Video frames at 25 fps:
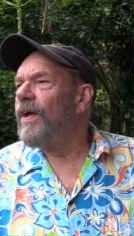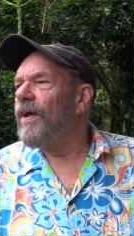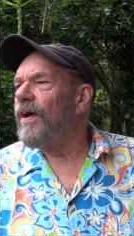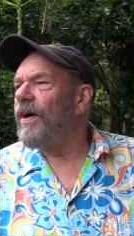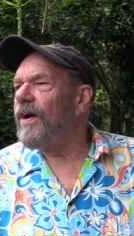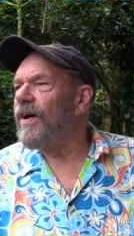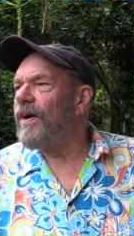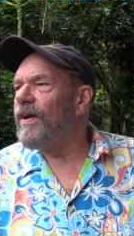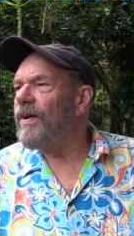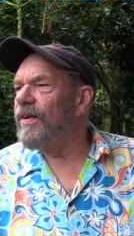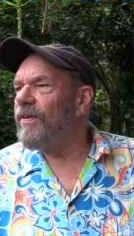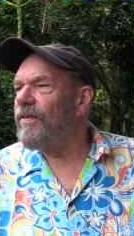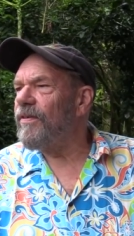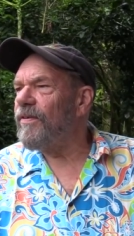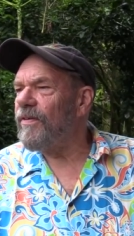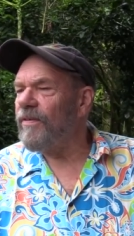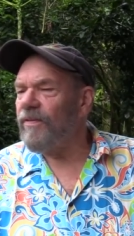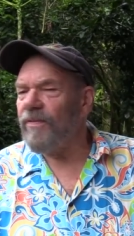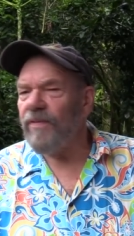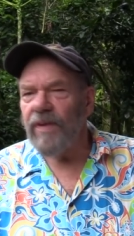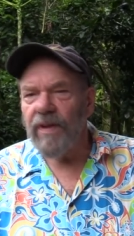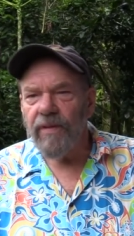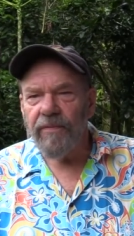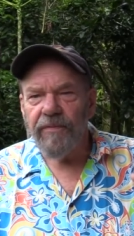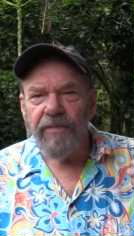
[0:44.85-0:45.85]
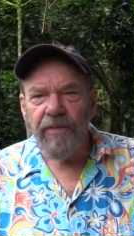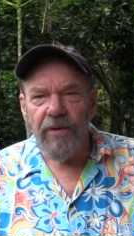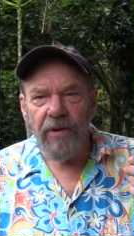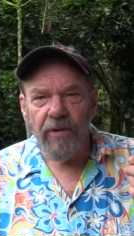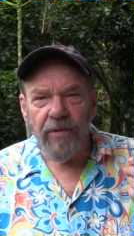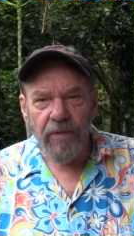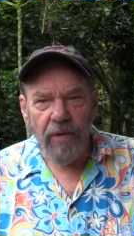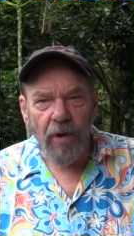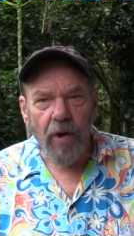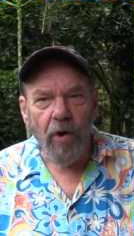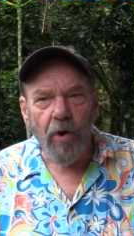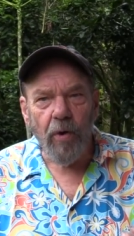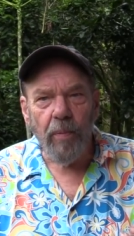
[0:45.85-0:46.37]
Uh, if
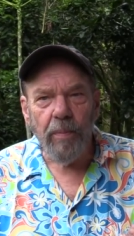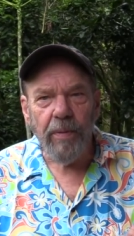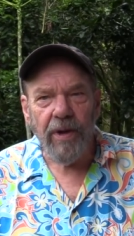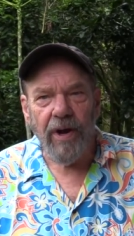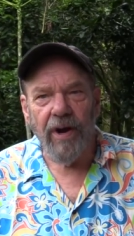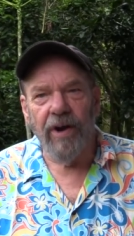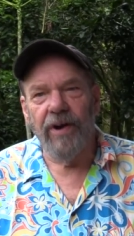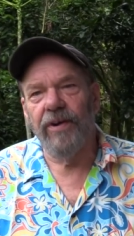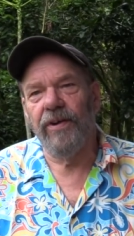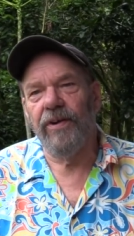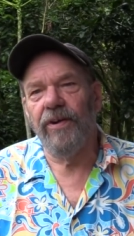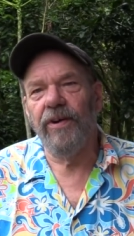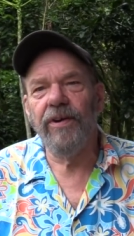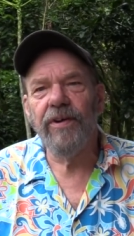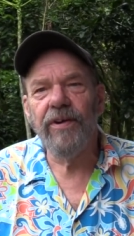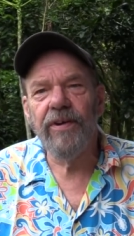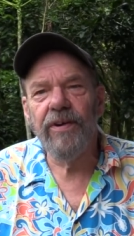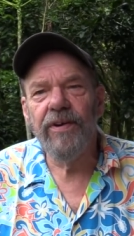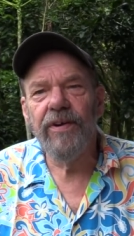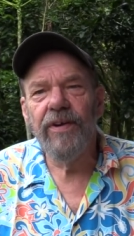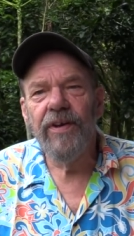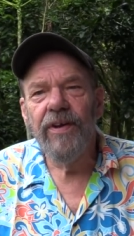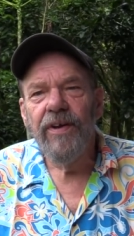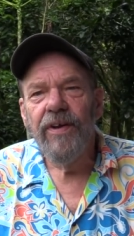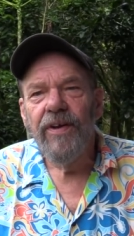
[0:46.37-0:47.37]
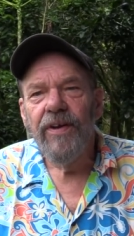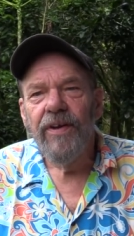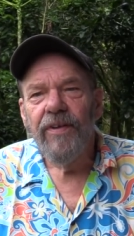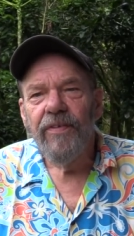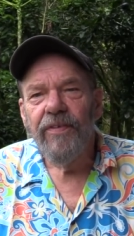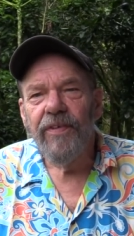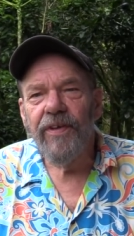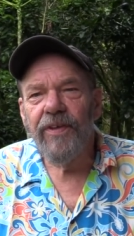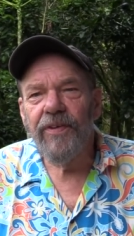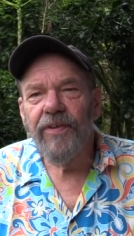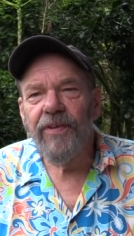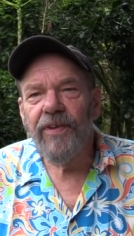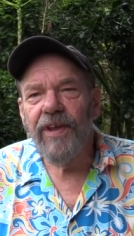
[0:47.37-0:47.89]
you're the home gardener,
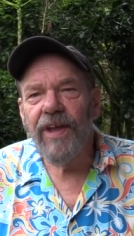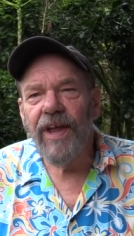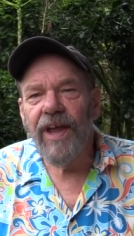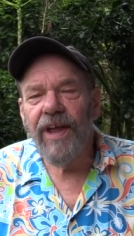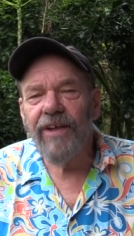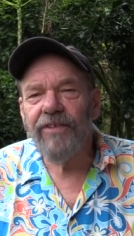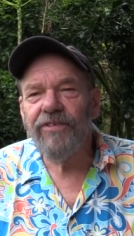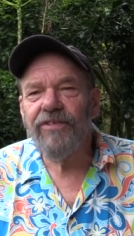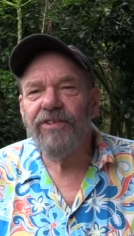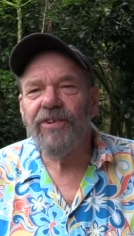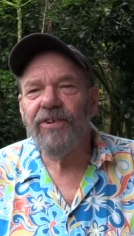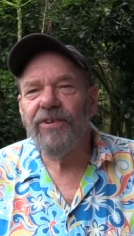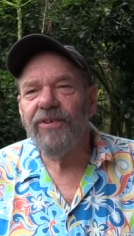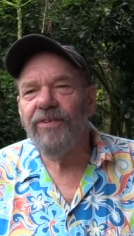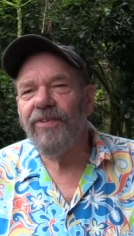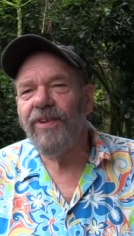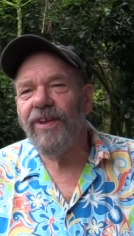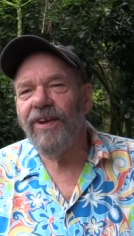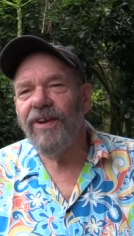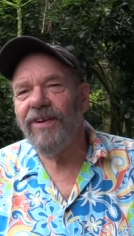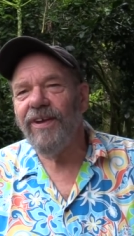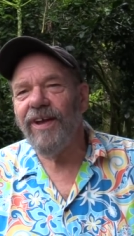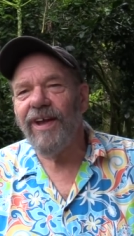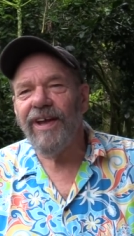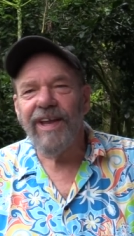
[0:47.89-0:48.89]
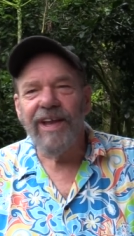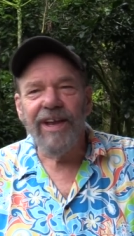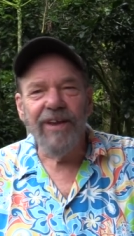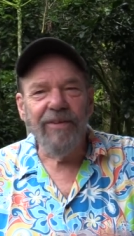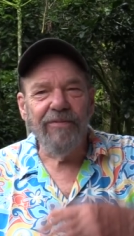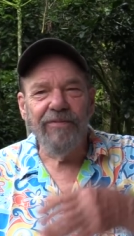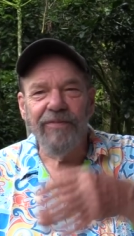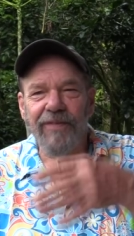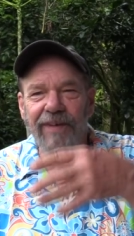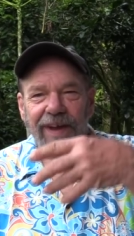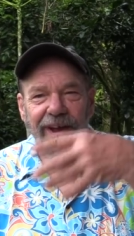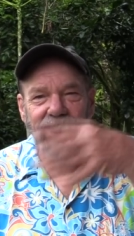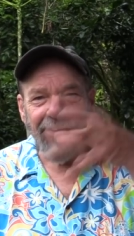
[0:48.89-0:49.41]
then the answer that I
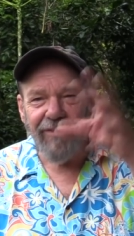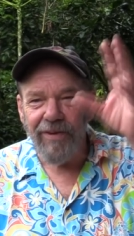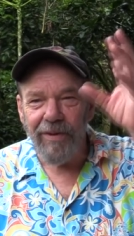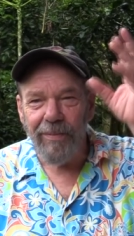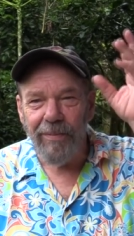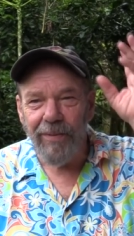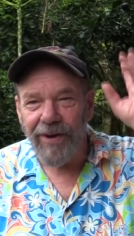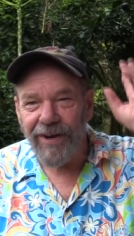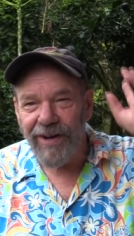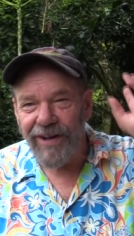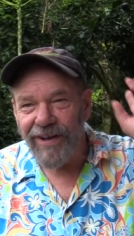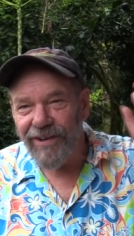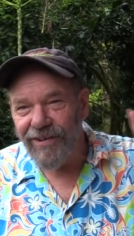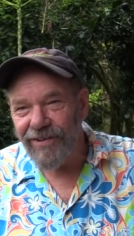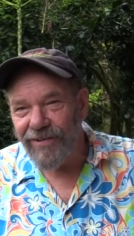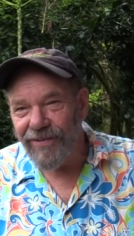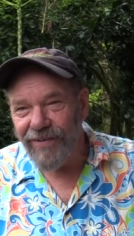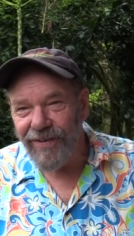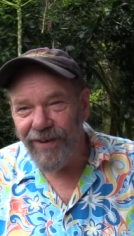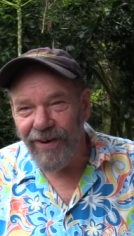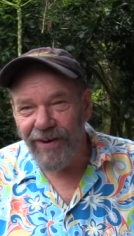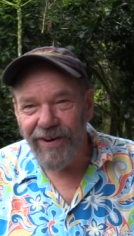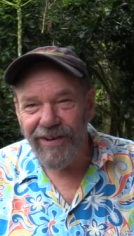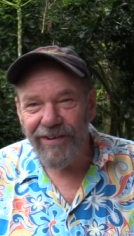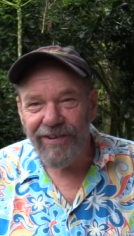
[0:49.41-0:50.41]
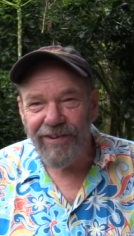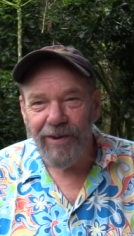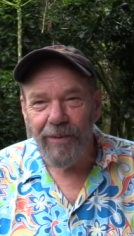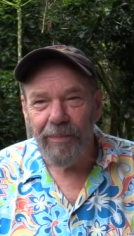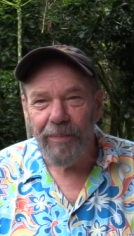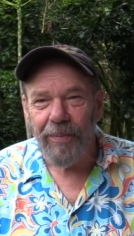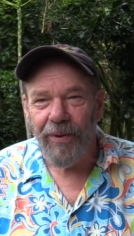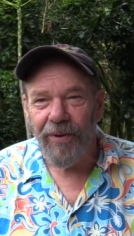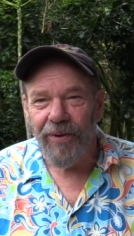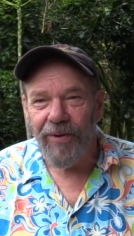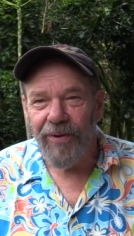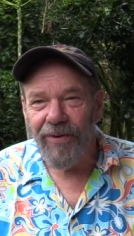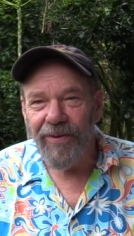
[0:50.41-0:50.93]
give everybody is very
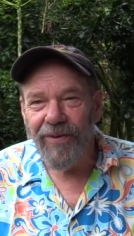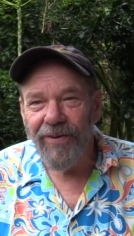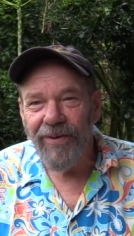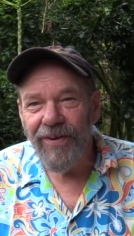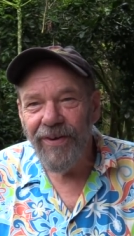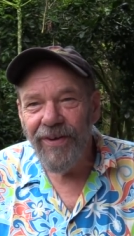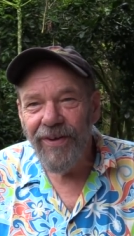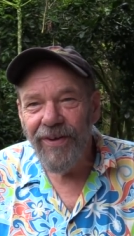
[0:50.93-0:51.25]
simple